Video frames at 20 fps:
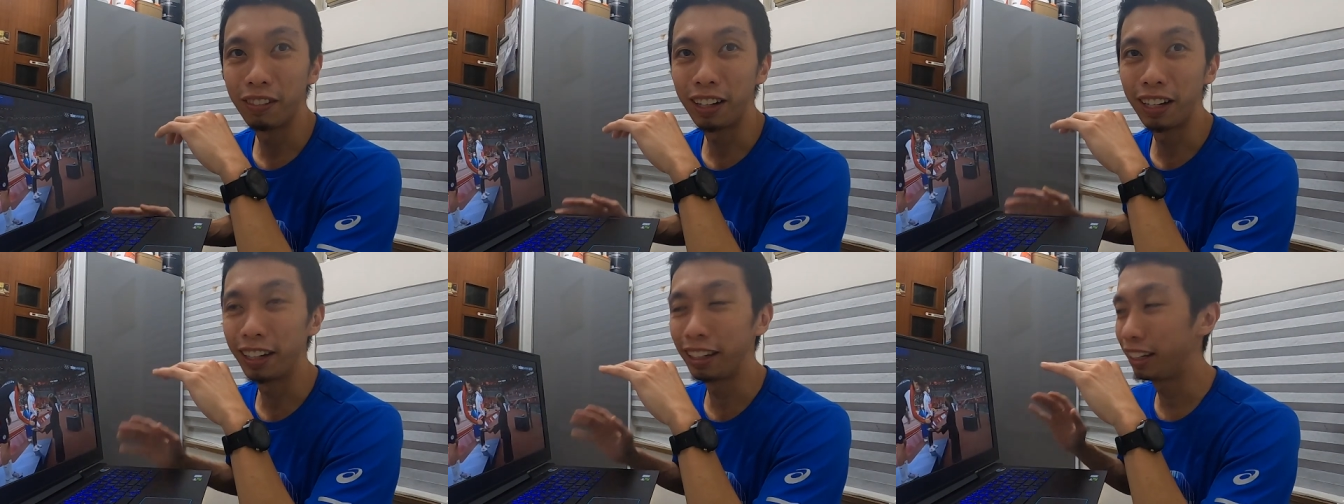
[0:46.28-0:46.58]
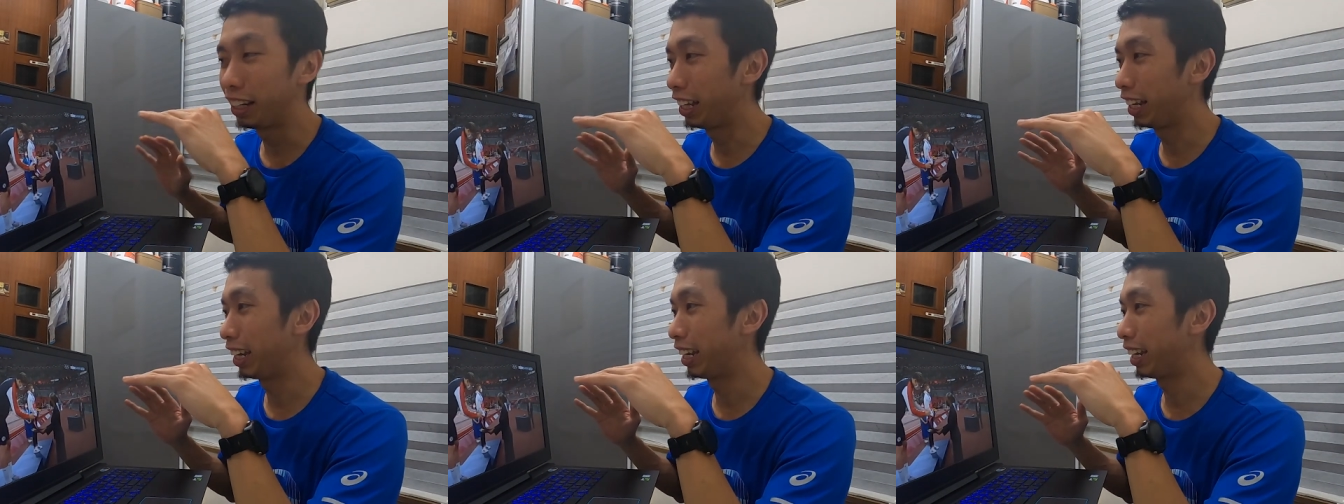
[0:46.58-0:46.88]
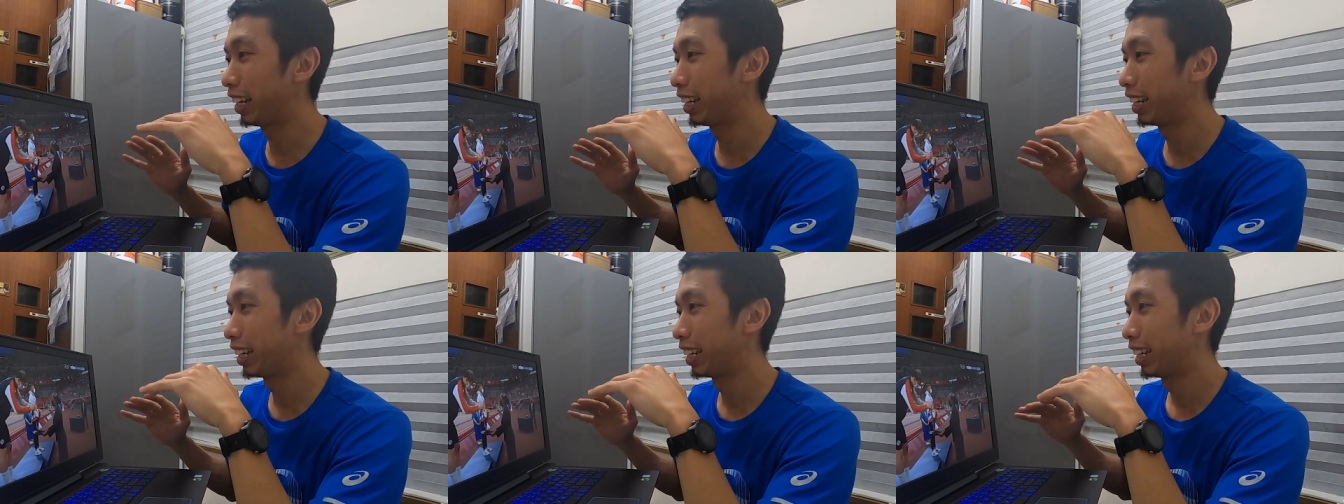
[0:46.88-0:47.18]

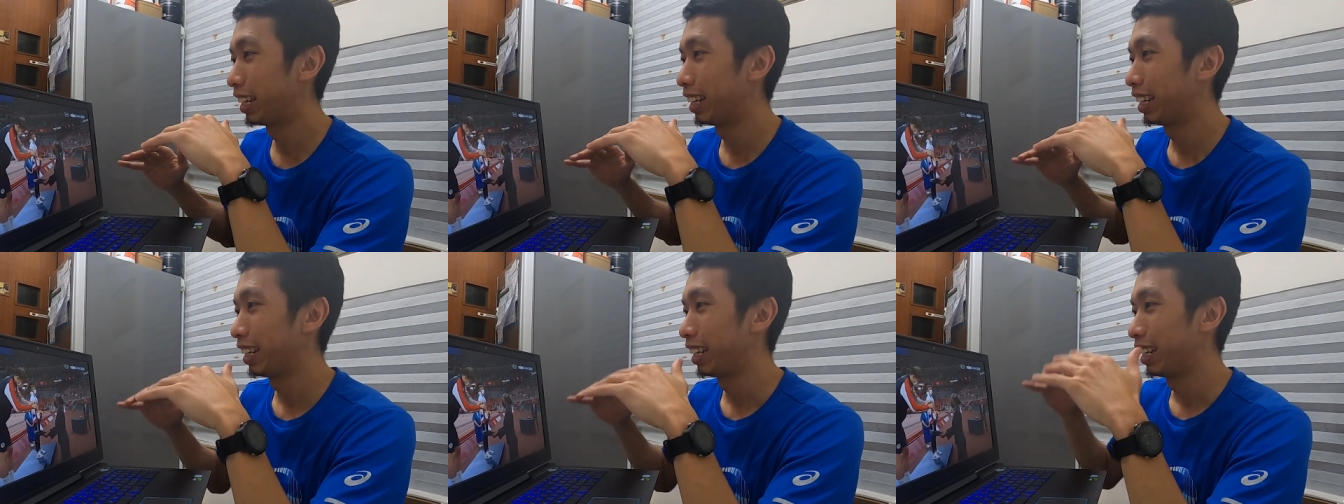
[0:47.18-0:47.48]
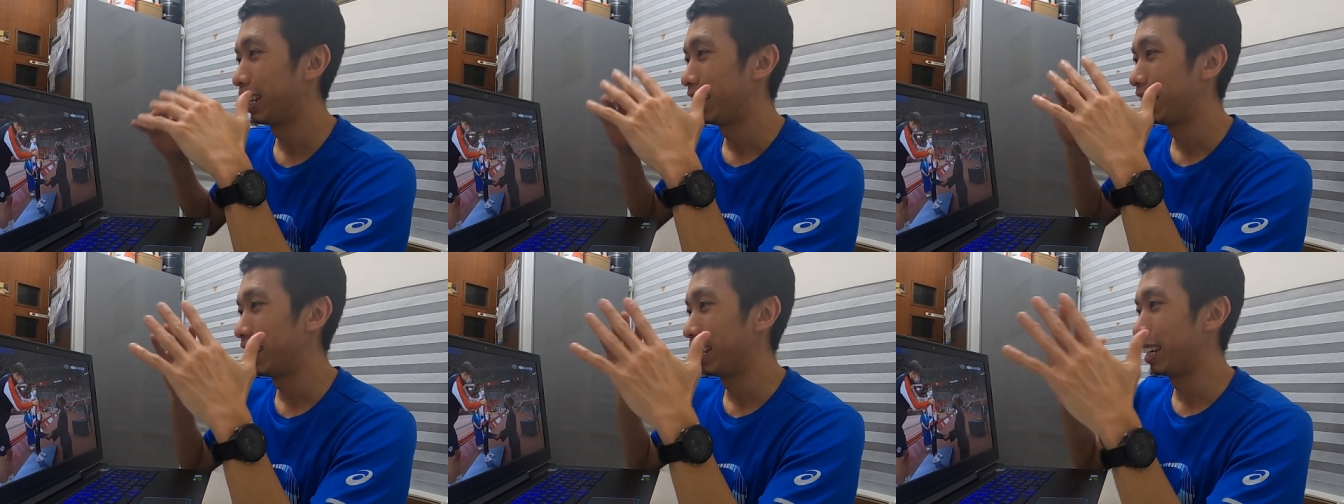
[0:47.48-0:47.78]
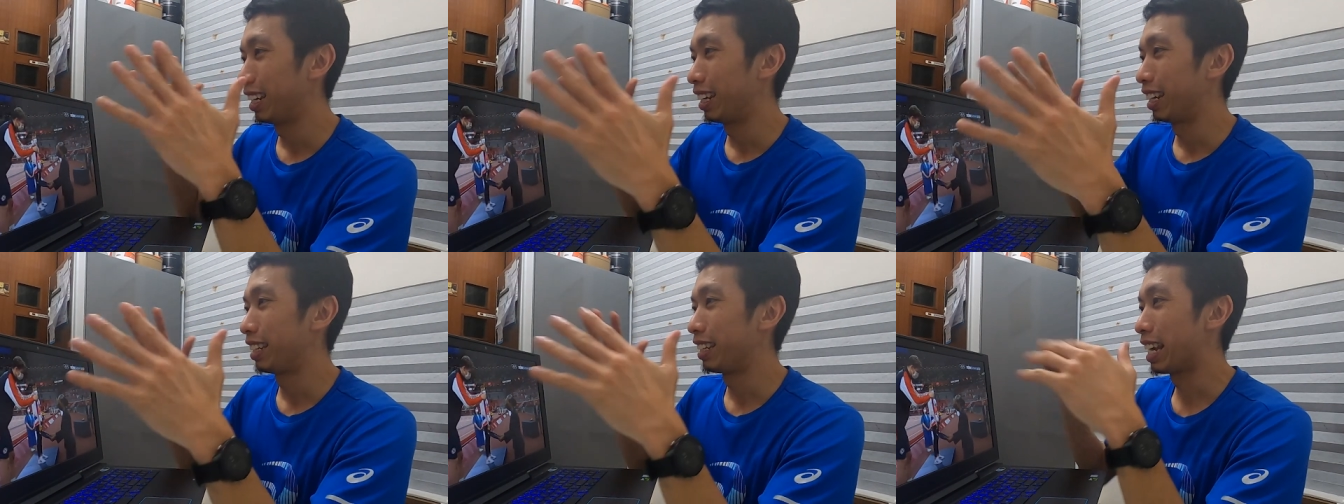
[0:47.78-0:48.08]
finally,
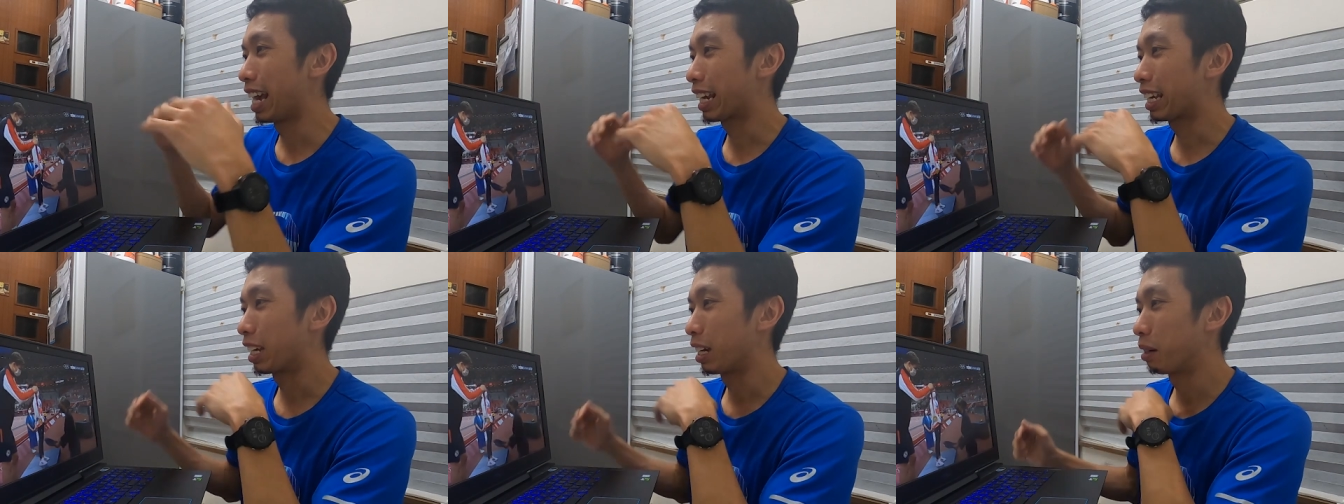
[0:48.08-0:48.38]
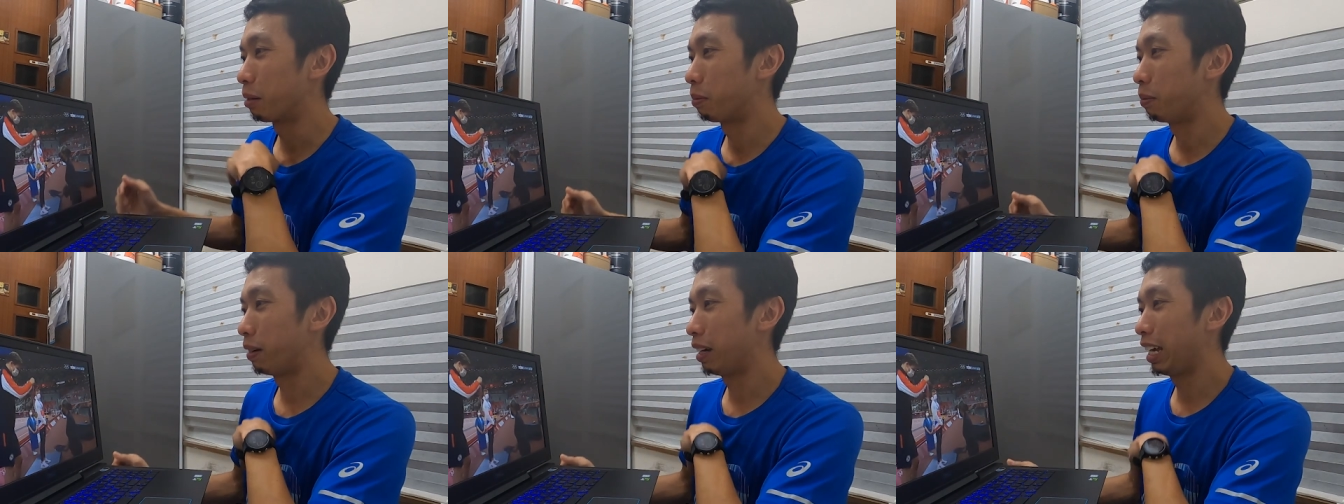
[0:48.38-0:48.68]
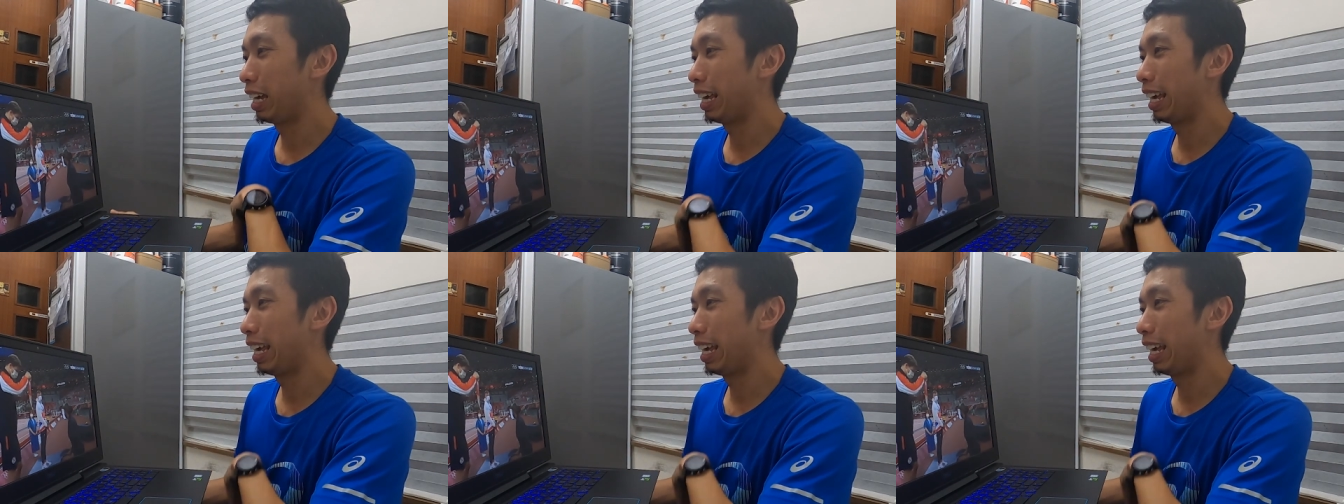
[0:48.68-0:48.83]
Jakob